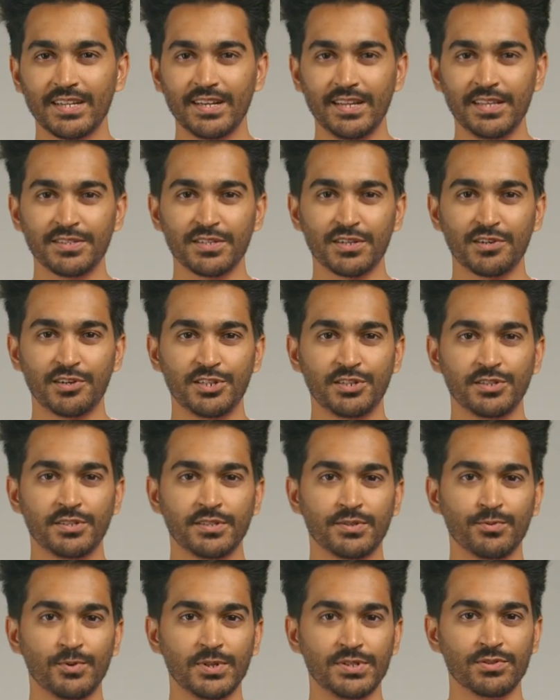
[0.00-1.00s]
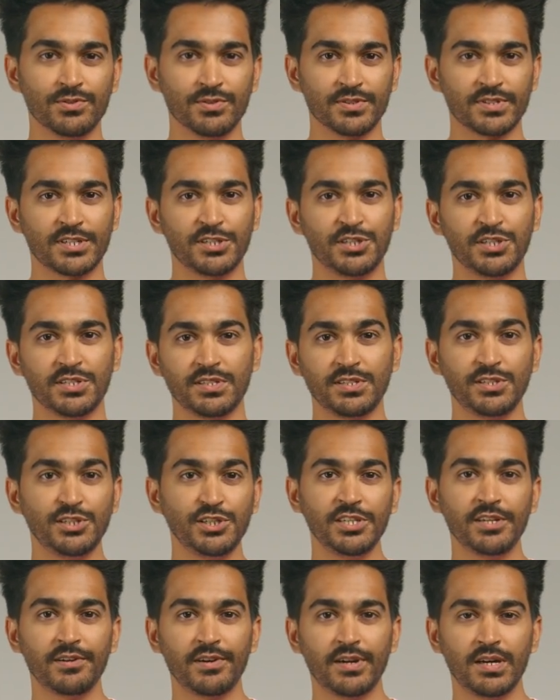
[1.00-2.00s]
that integrations with tools such as
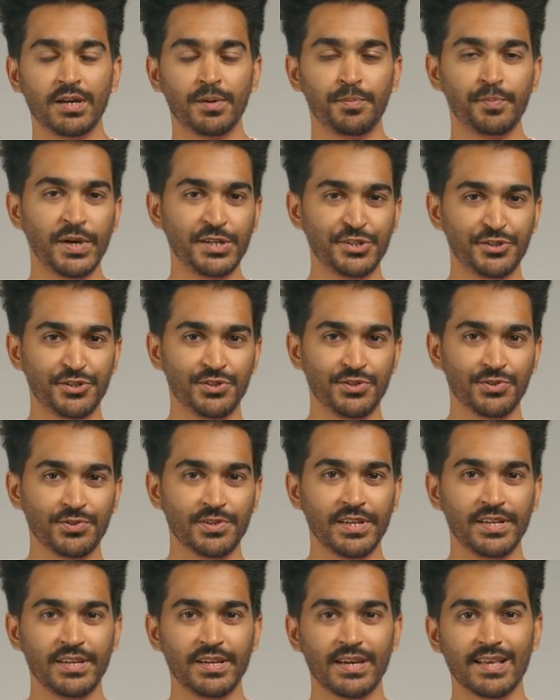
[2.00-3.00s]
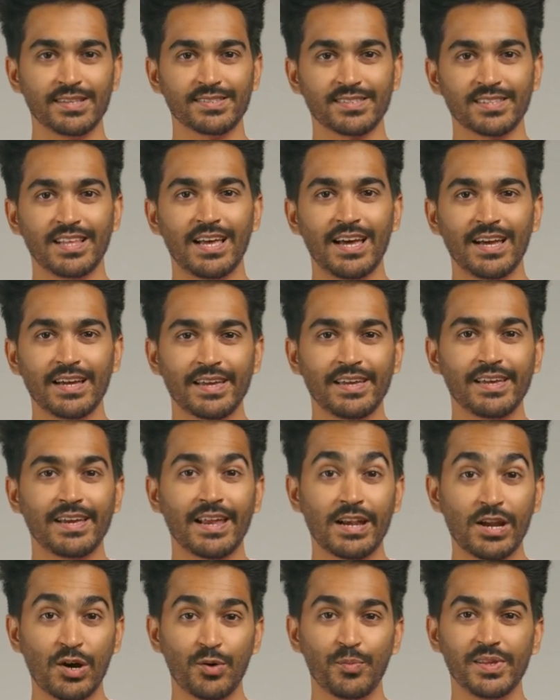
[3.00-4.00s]
Jira, PagerDuty, and Slack
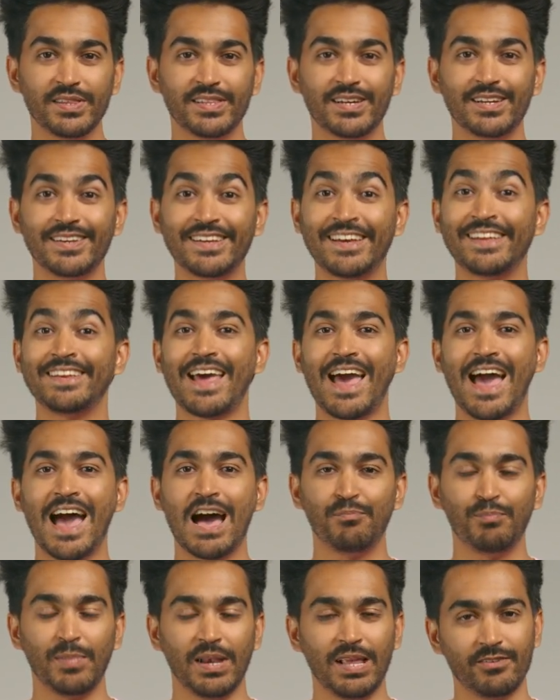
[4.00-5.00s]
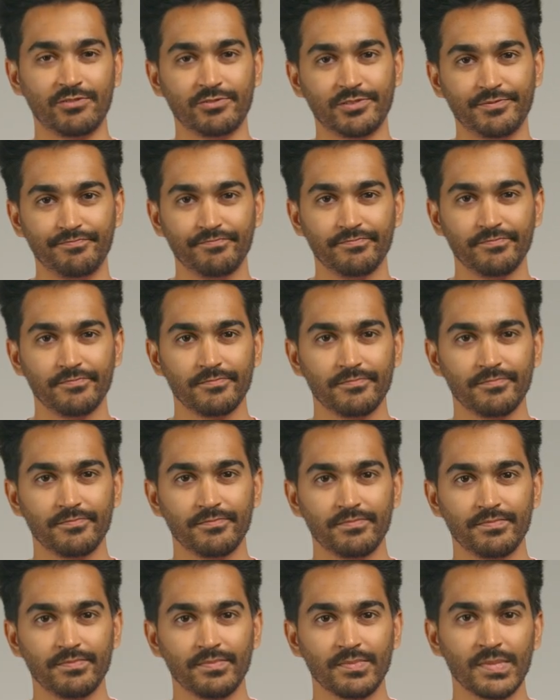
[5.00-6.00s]
can now be done at app level.
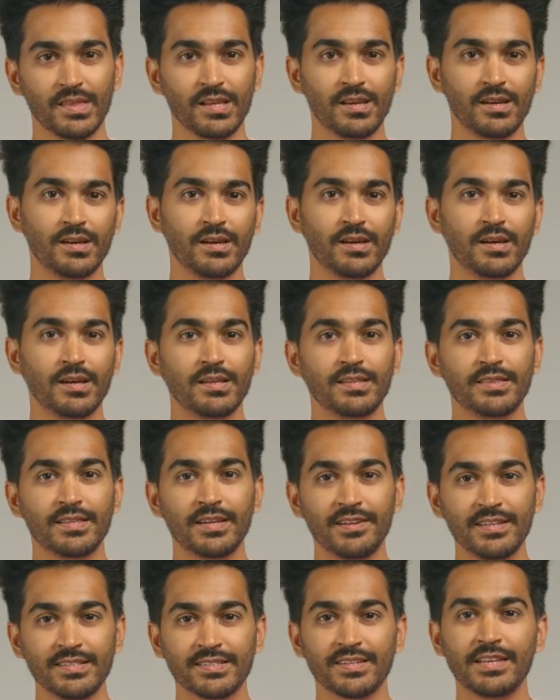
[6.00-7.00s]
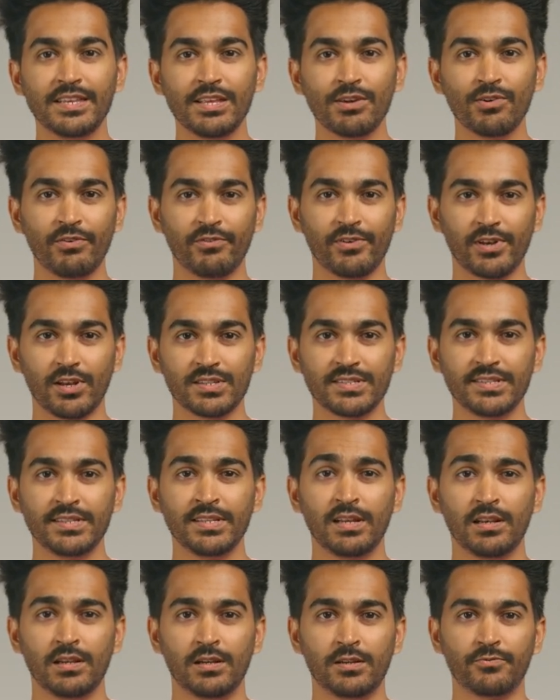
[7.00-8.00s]
There is a new
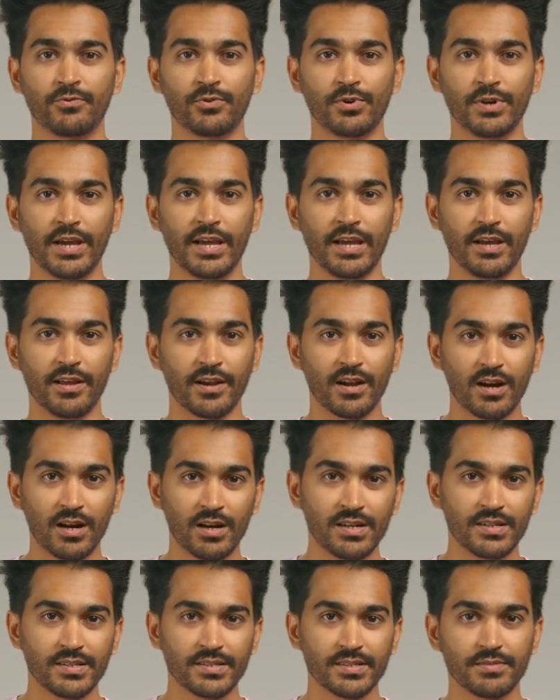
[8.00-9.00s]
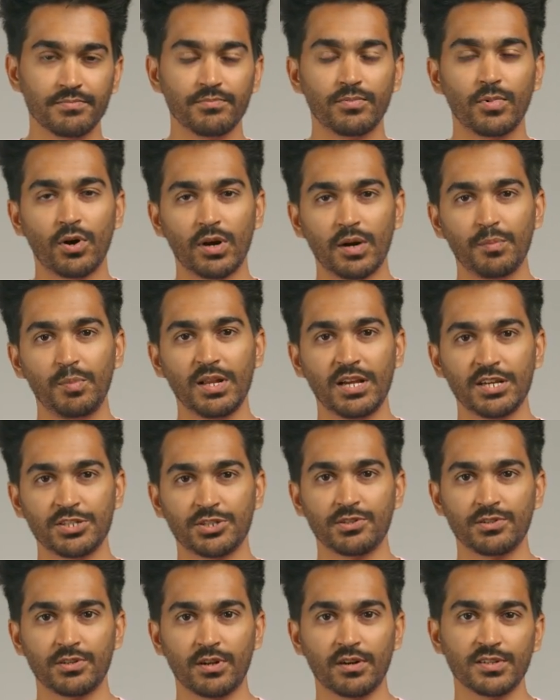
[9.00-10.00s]
velocity alert for ANRs or
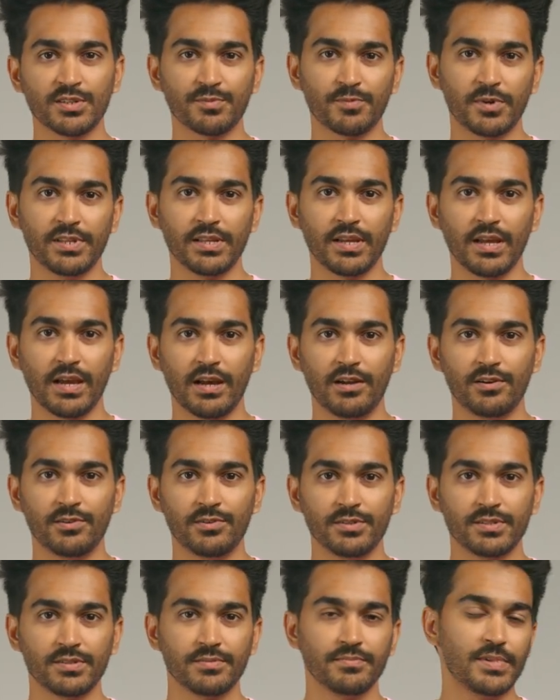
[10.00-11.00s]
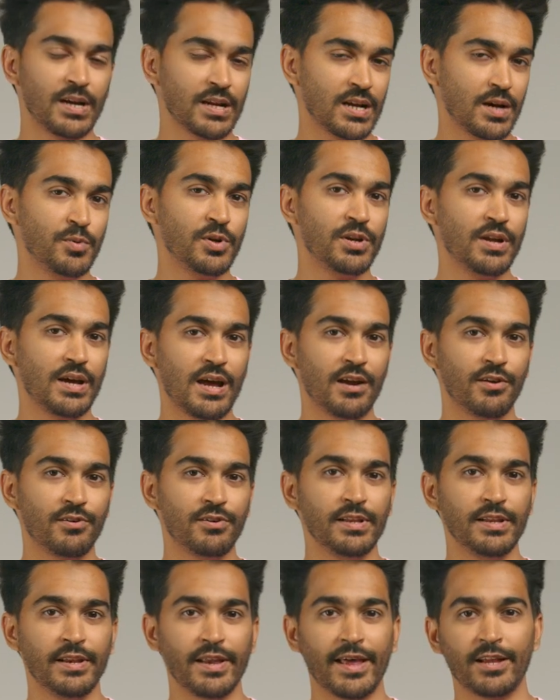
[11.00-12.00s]
application not responding errors, a common error
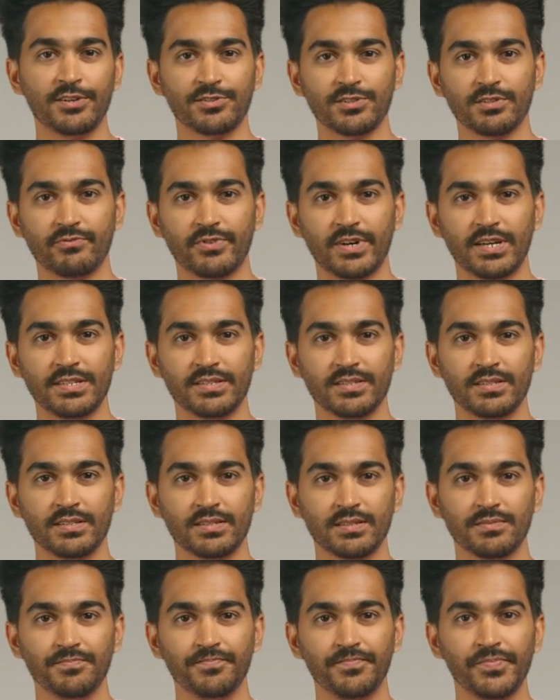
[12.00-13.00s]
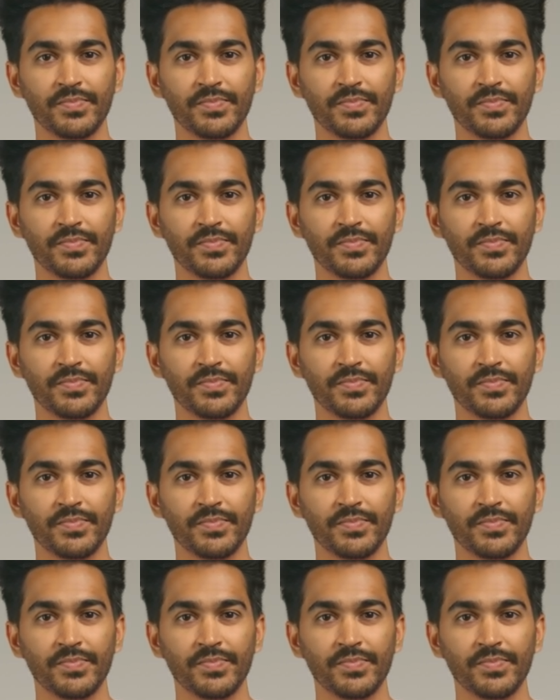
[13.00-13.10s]
in Android devices,